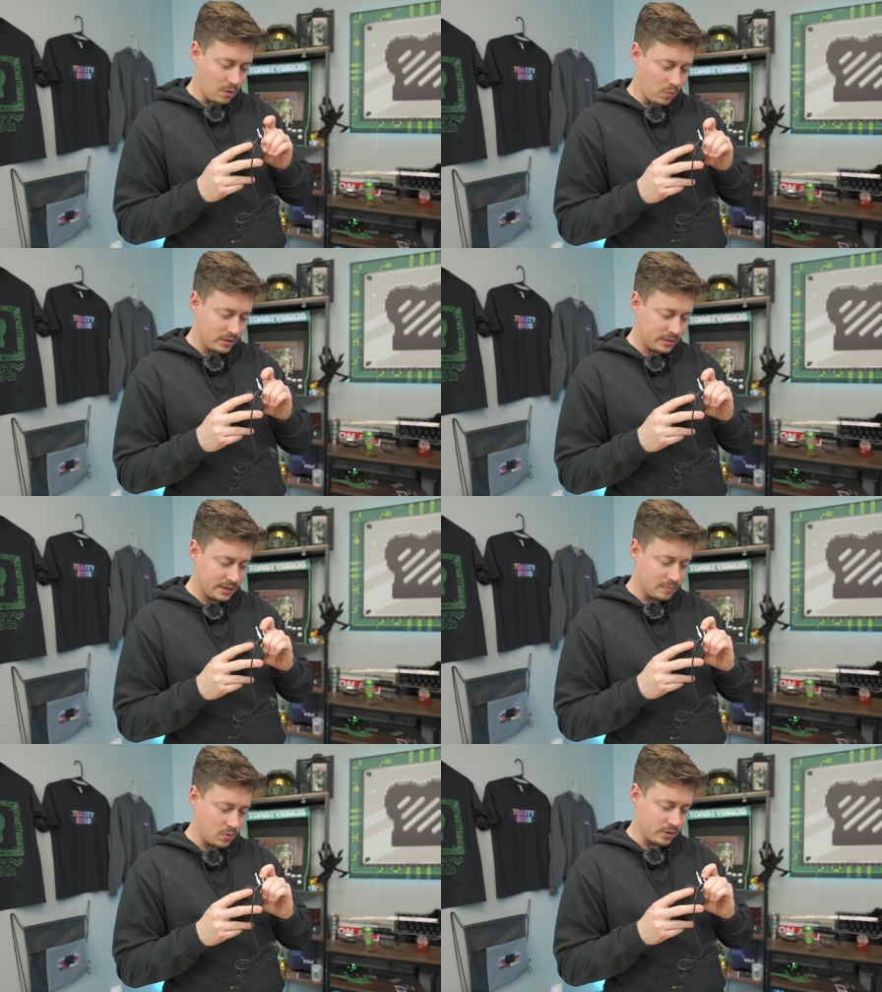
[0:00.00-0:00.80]
I wouldn't
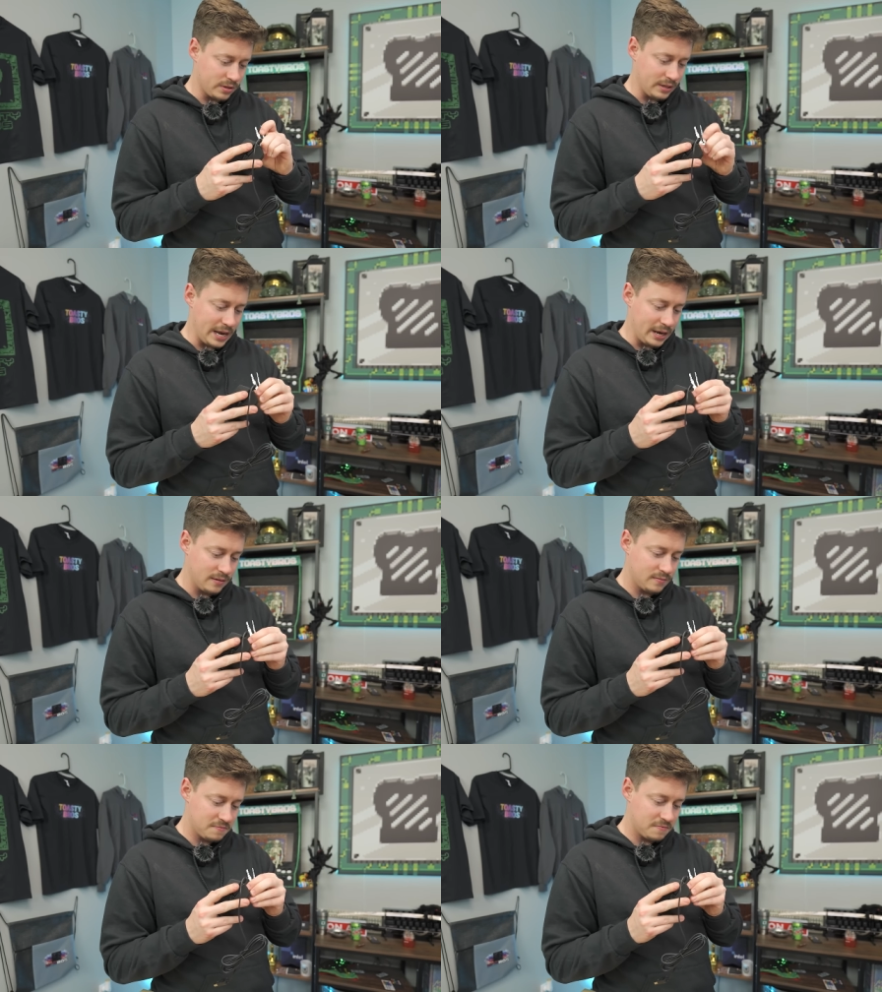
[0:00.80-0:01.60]
think more than like
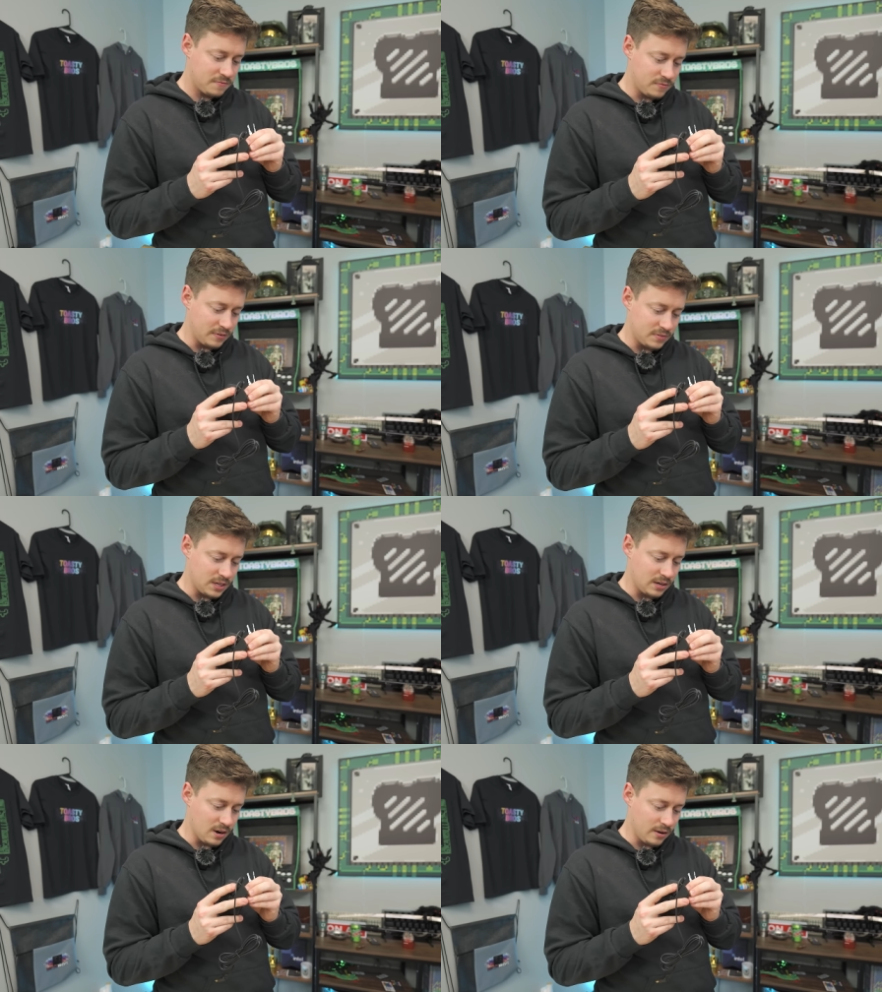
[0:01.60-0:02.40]

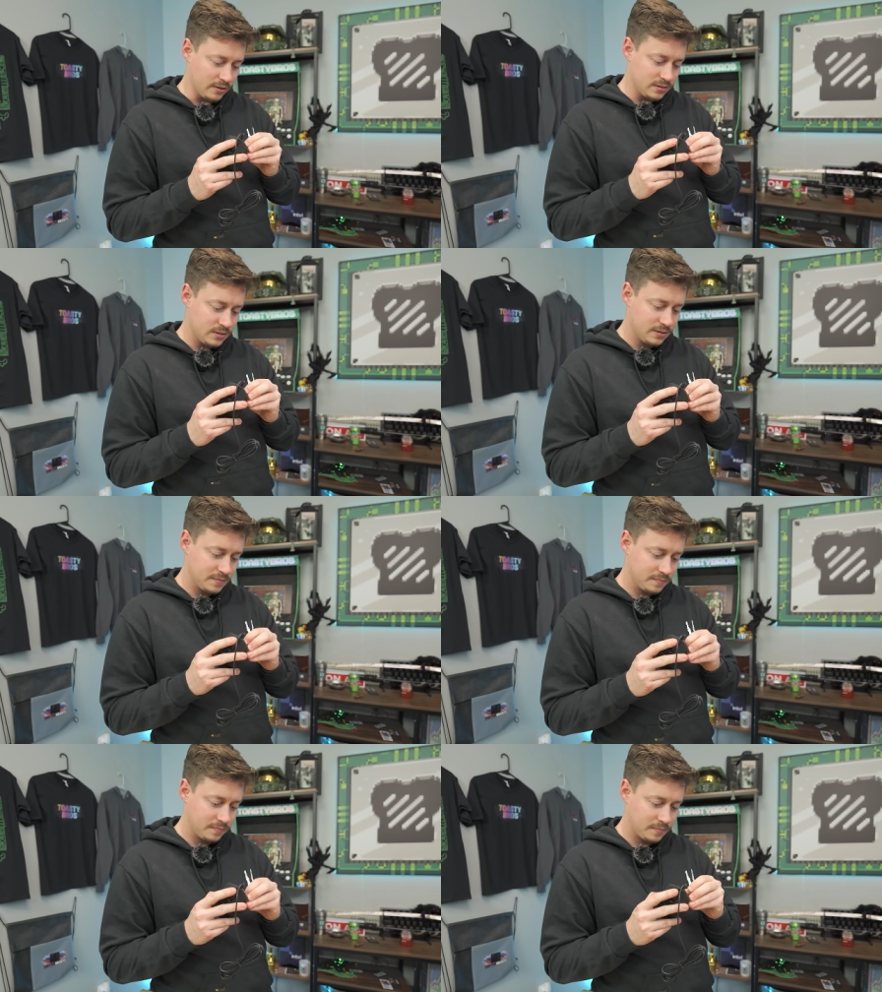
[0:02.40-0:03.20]
$15.
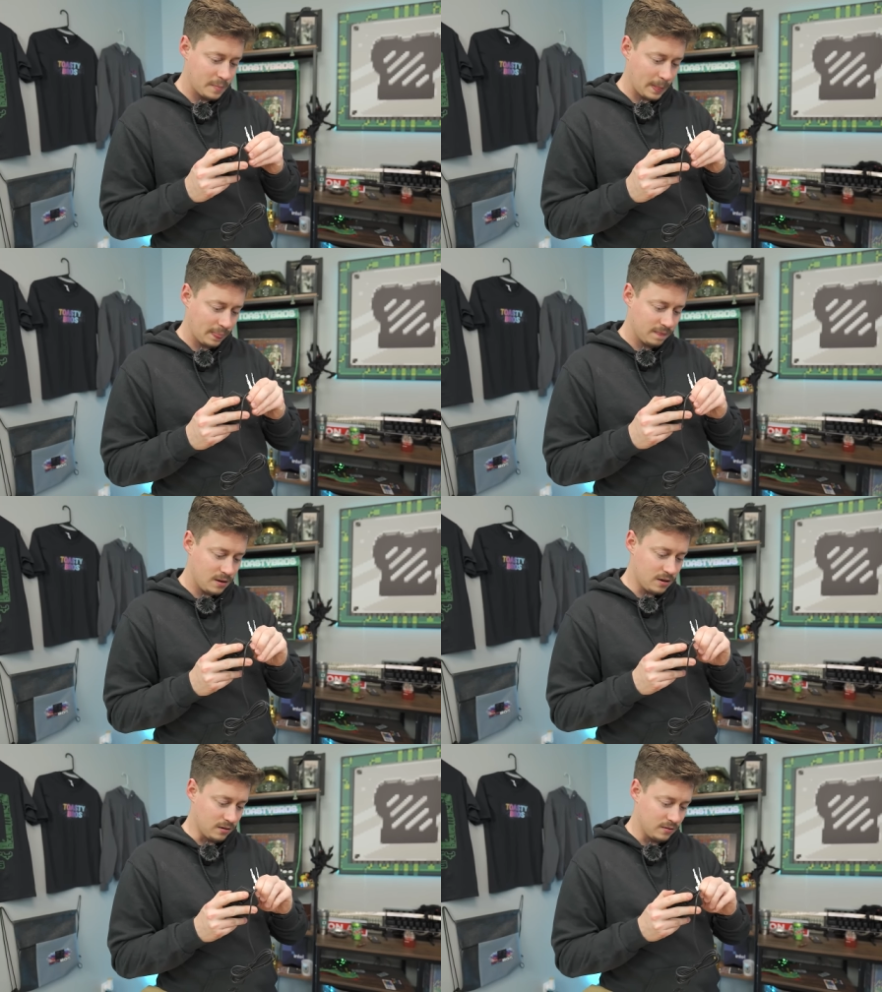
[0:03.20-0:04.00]
$8.
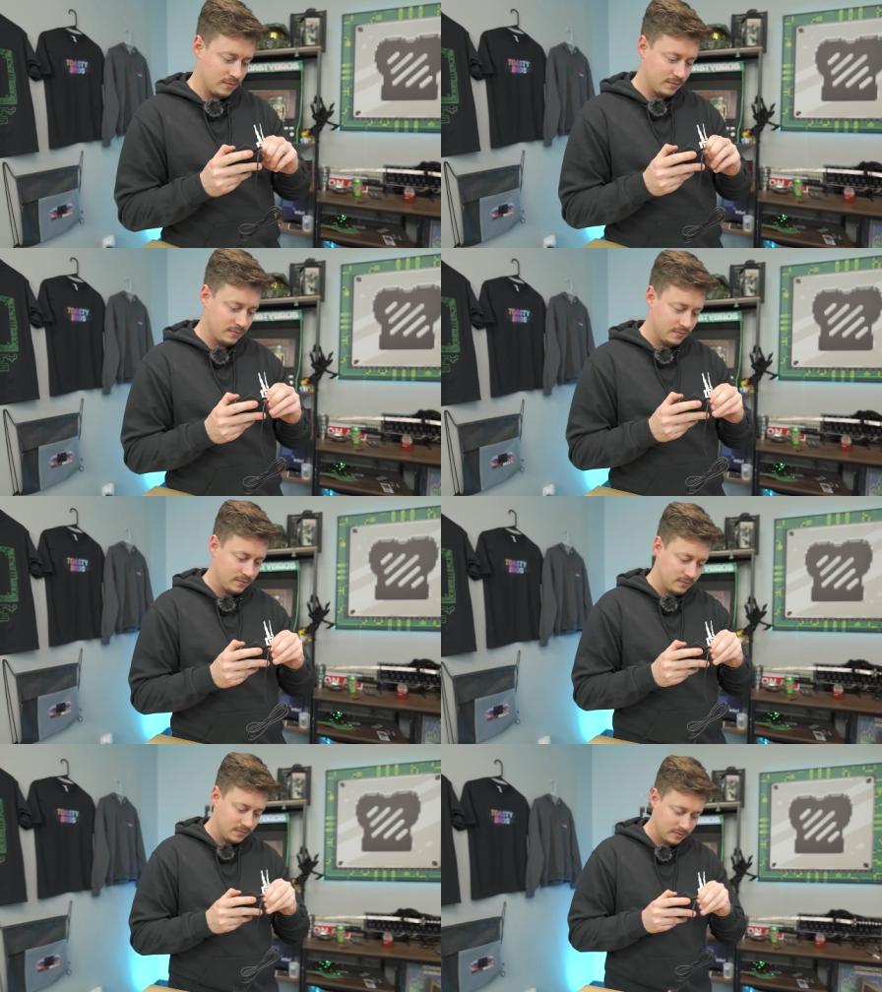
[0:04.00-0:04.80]
Oh.
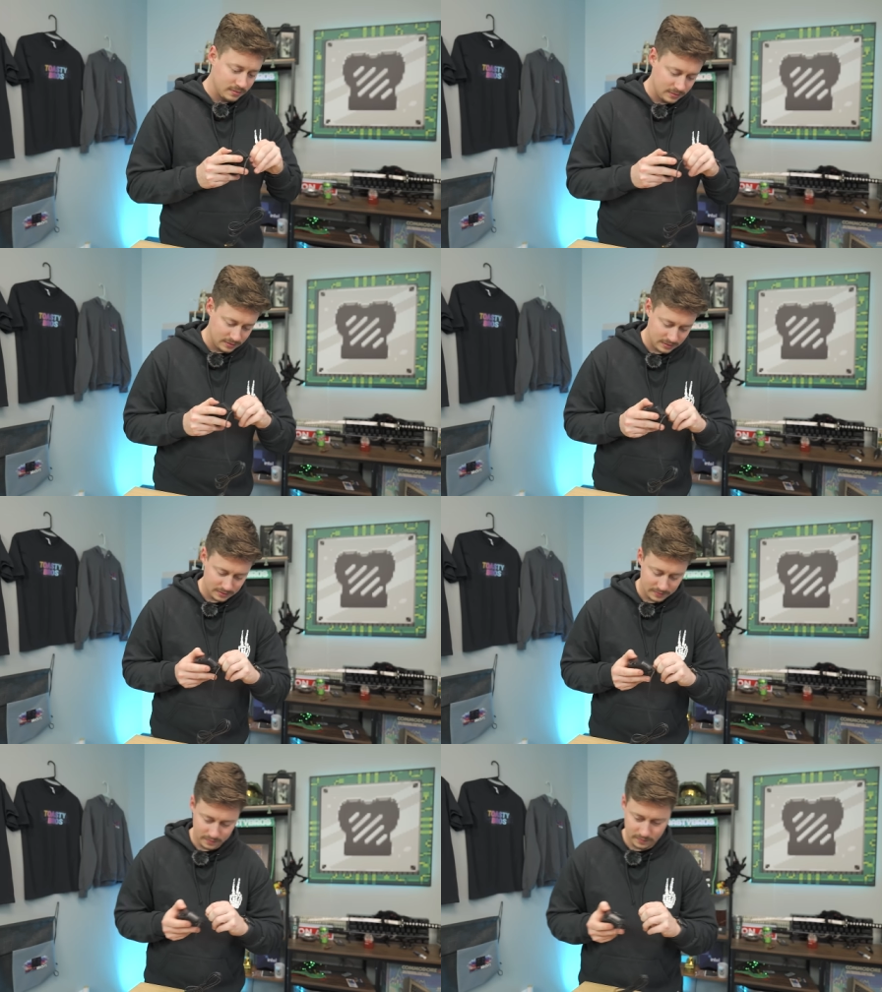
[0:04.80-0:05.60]
An $8
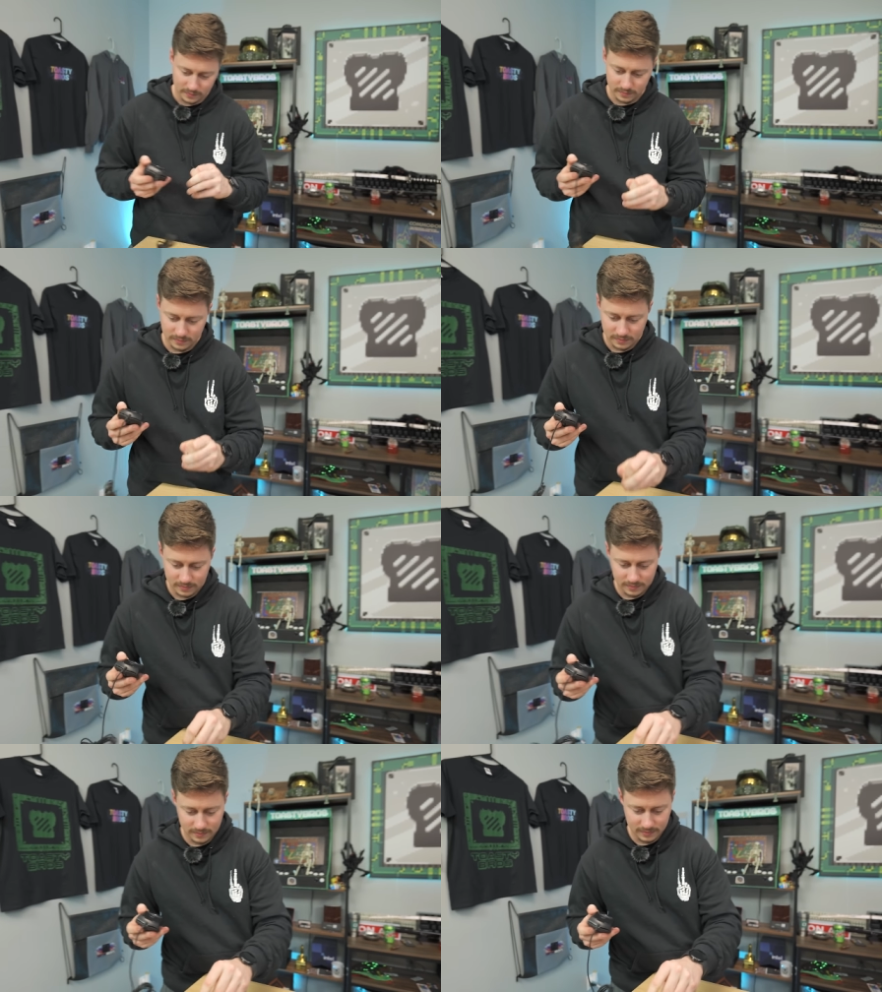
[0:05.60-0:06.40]
Logitech mouse,
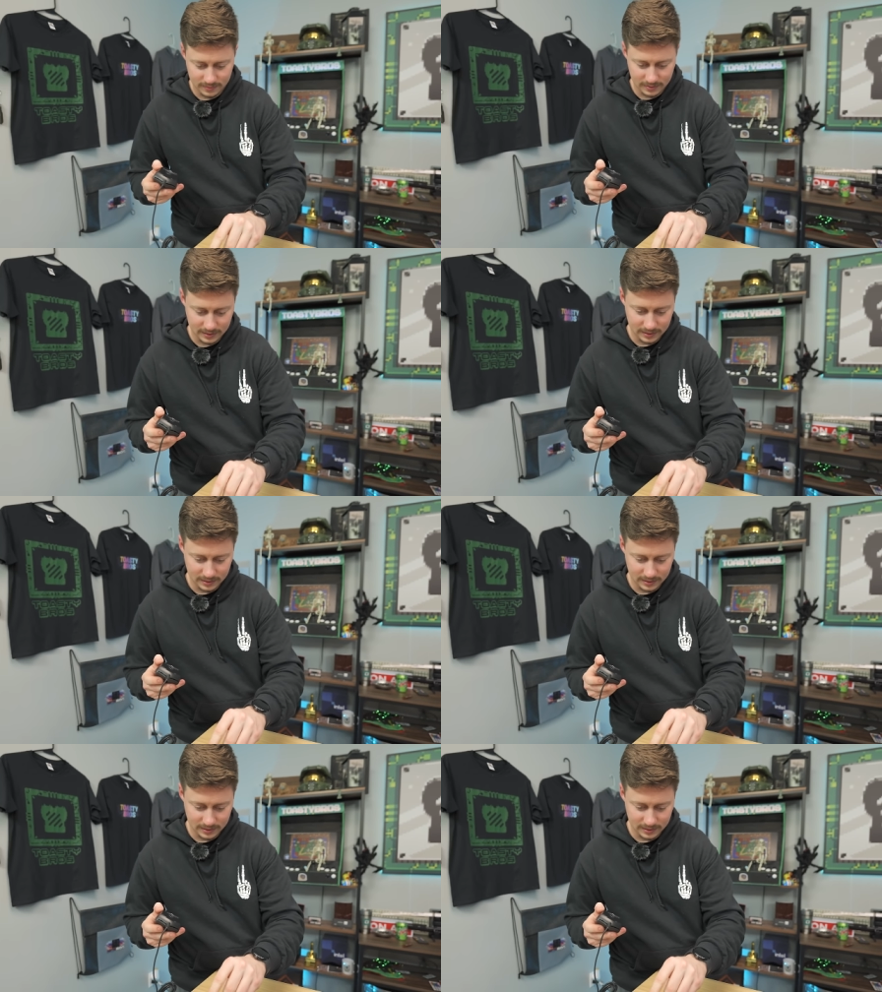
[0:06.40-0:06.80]
which I thought was pretty